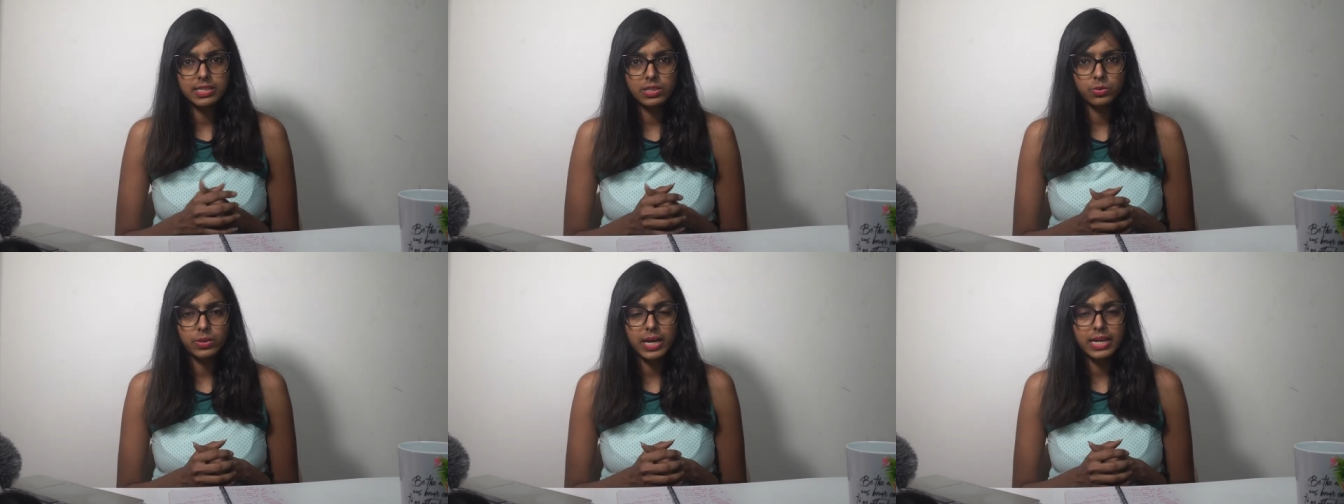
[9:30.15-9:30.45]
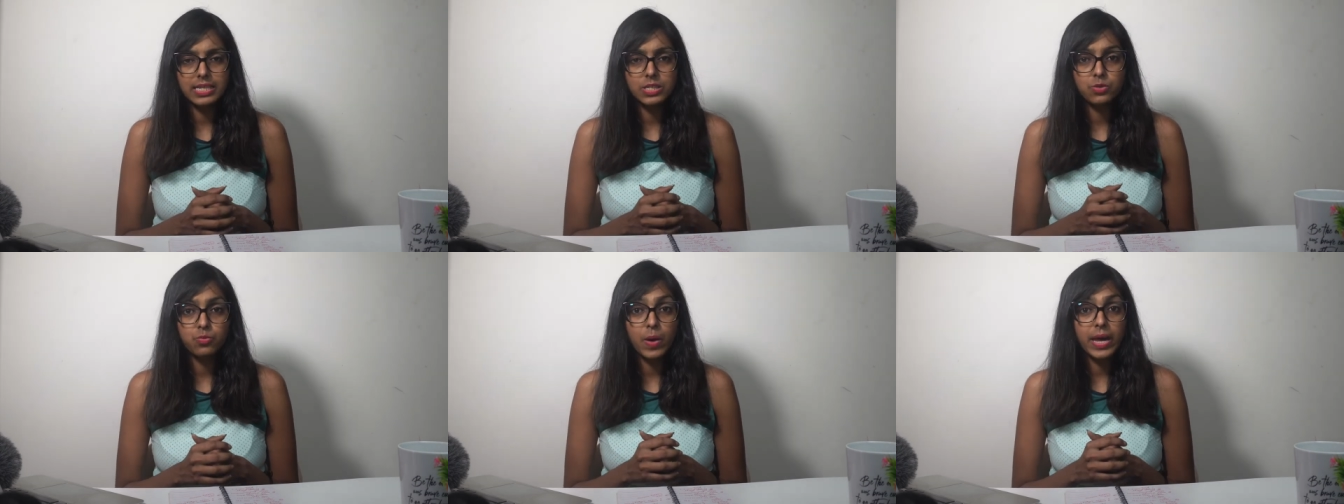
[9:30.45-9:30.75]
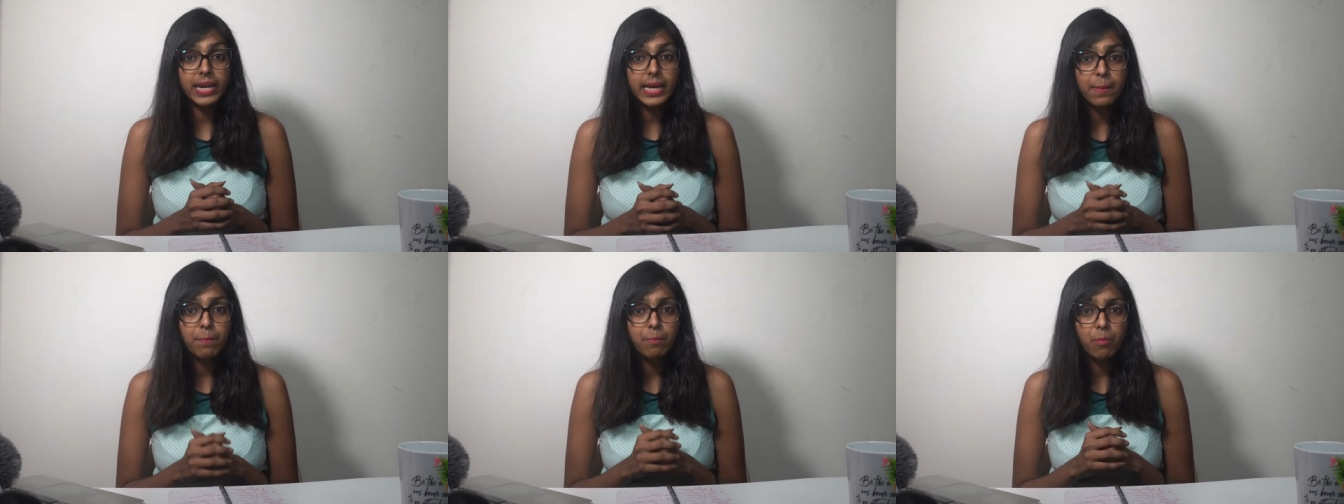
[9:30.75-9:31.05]
So that is
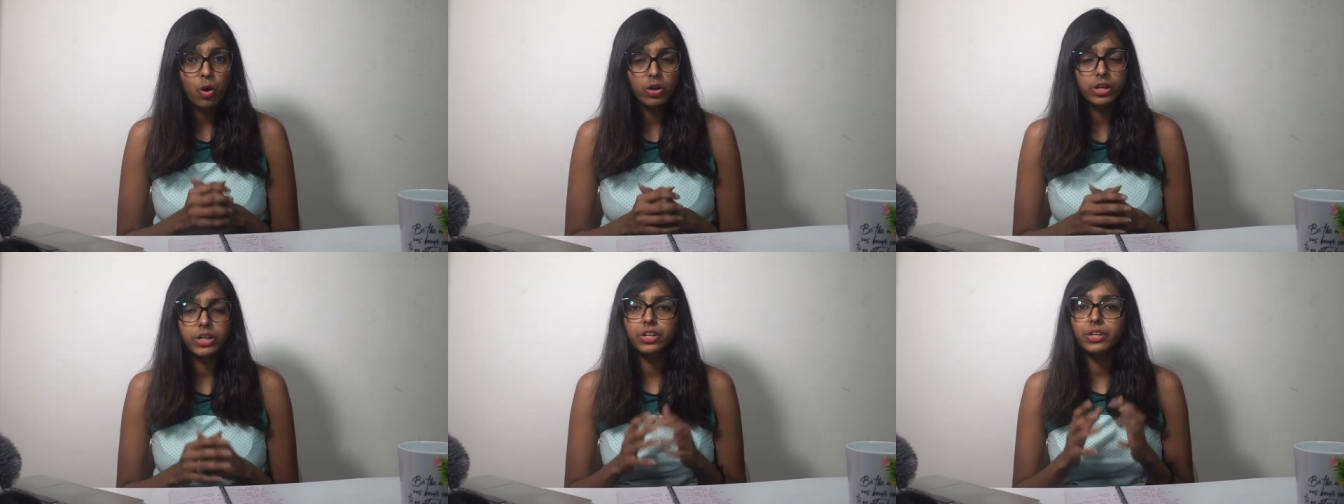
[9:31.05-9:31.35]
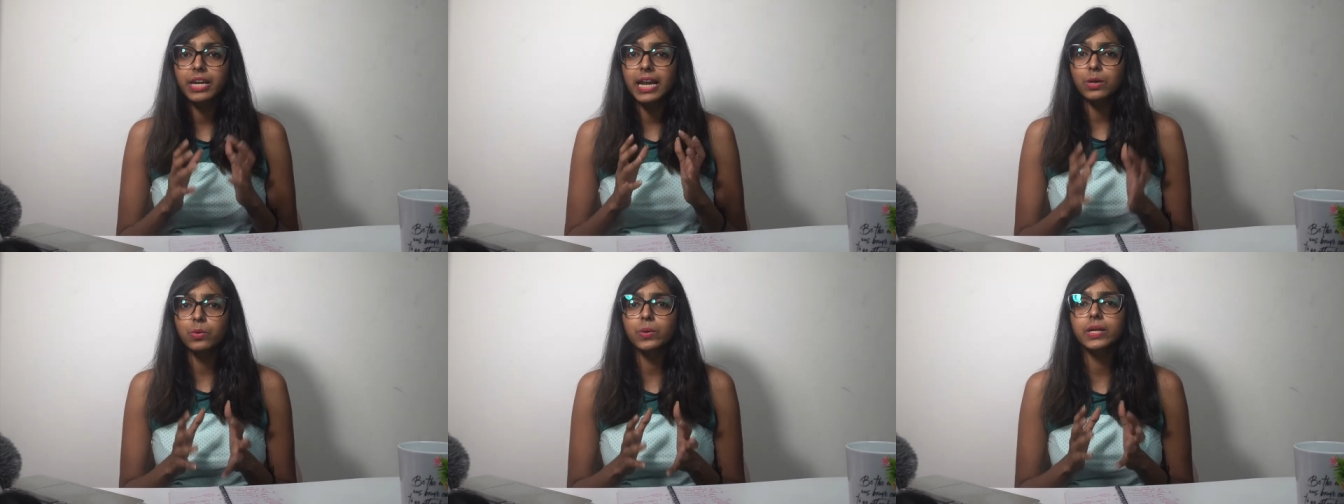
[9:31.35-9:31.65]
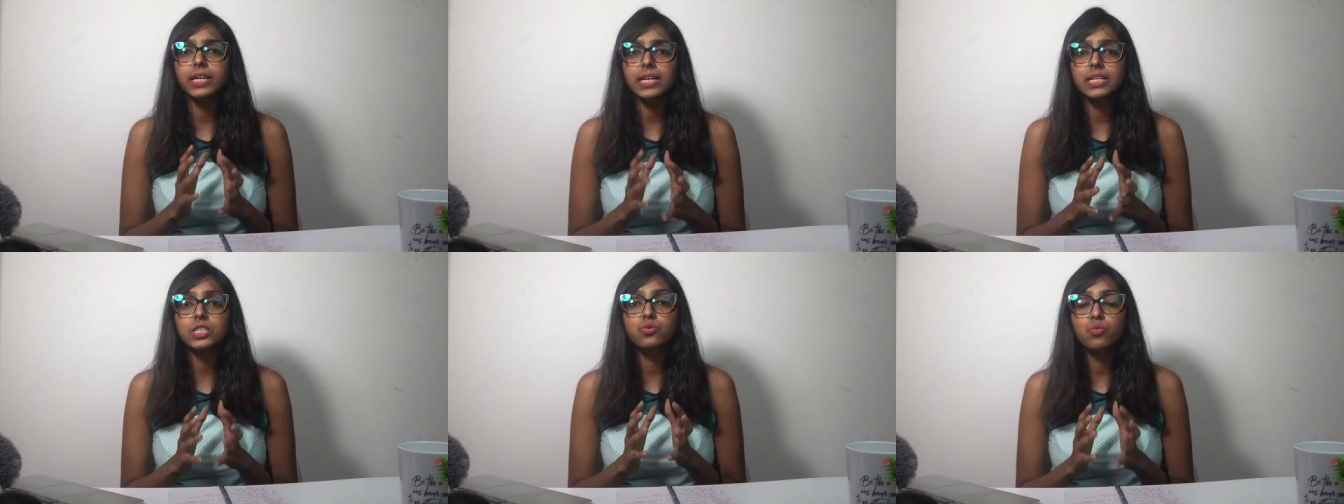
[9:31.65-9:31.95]
very important.
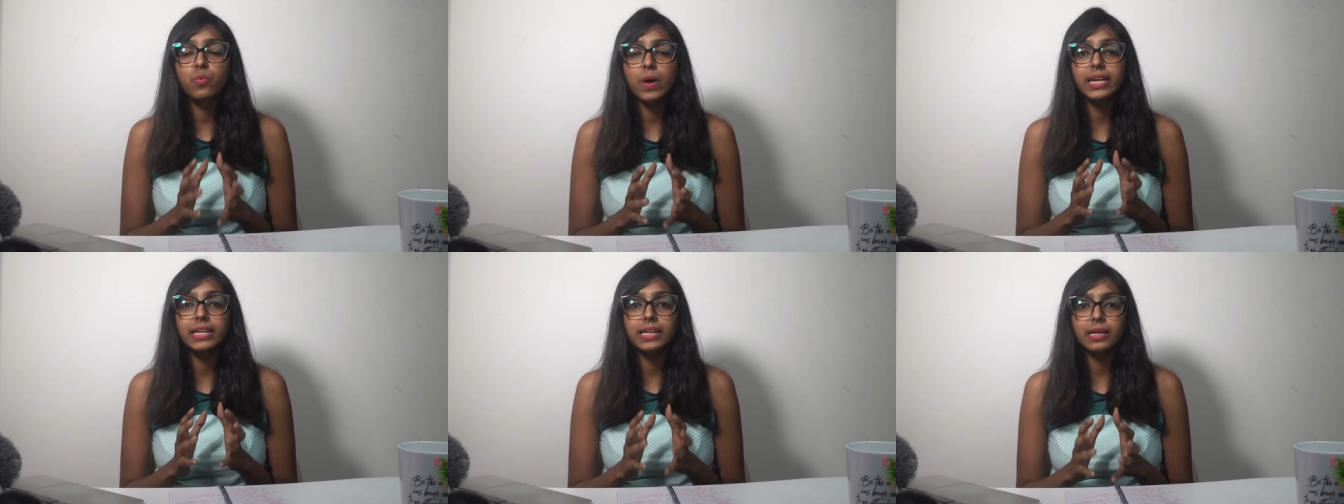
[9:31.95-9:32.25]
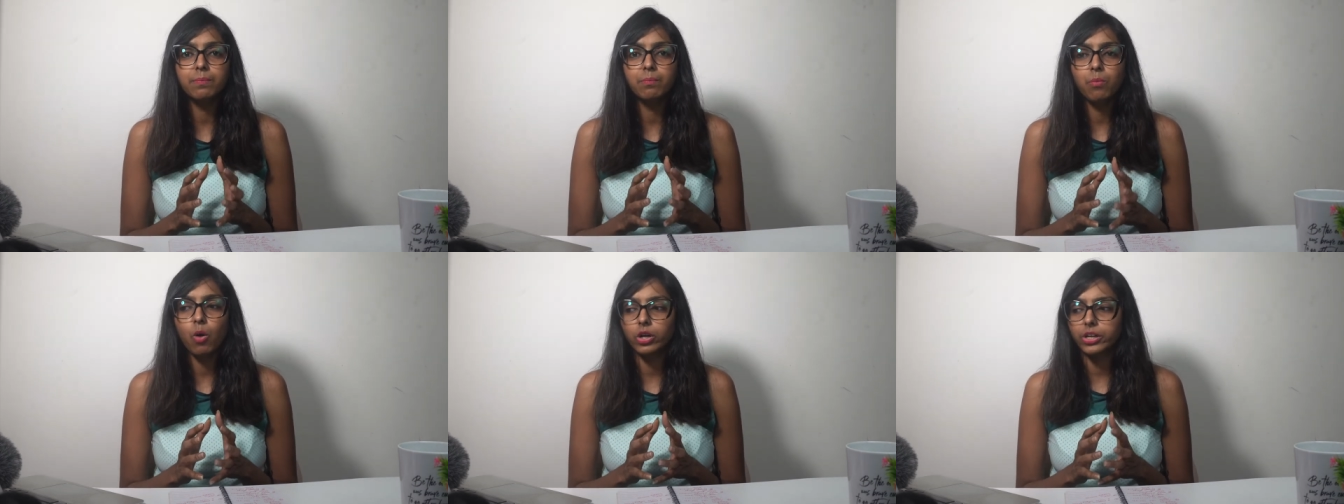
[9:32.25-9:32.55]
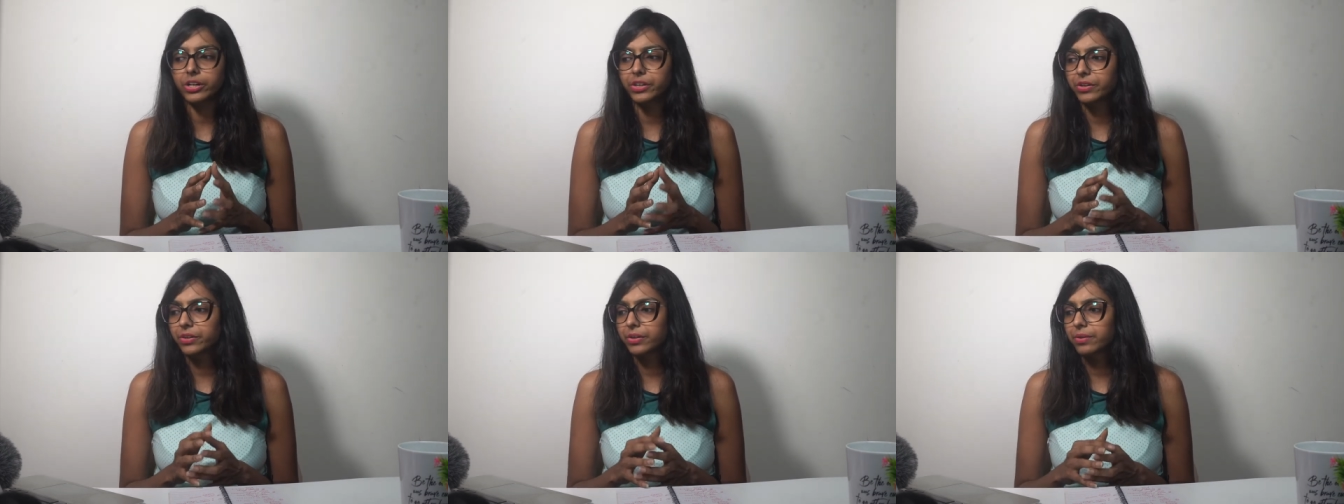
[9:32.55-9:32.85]
Networking is very
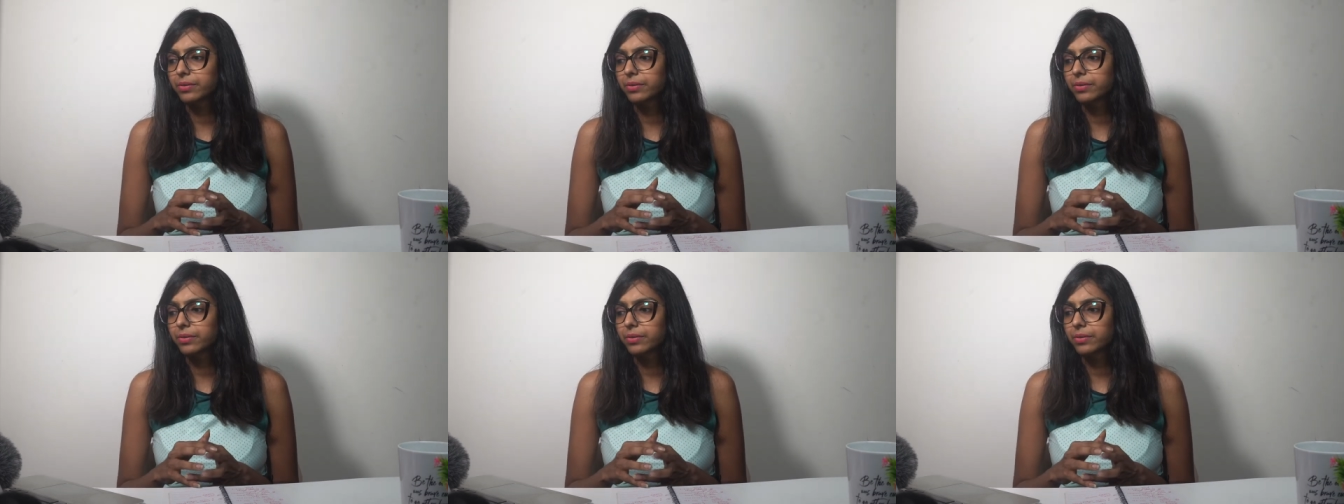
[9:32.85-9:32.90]
important.